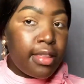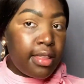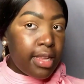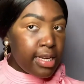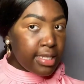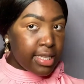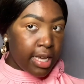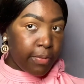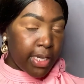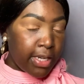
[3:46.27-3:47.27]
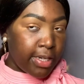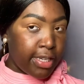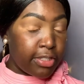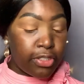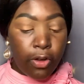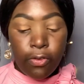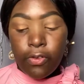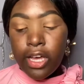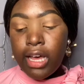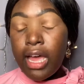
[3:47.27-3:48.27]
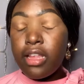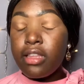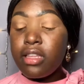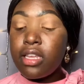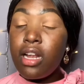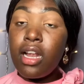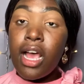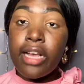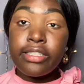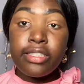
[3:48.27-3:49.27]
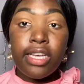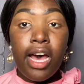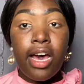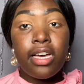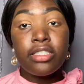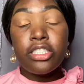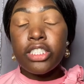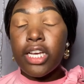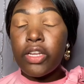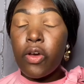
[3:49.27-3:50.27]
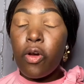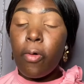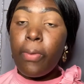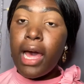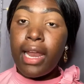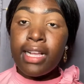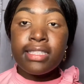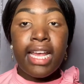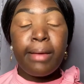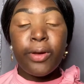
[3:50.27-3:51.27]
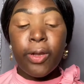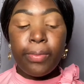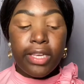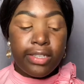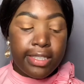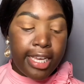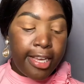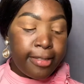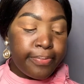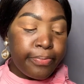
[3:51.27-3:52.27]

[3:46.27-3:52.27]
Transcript: That is how we're looking so far, and the last eyeshadow palette that I'm gonna be using,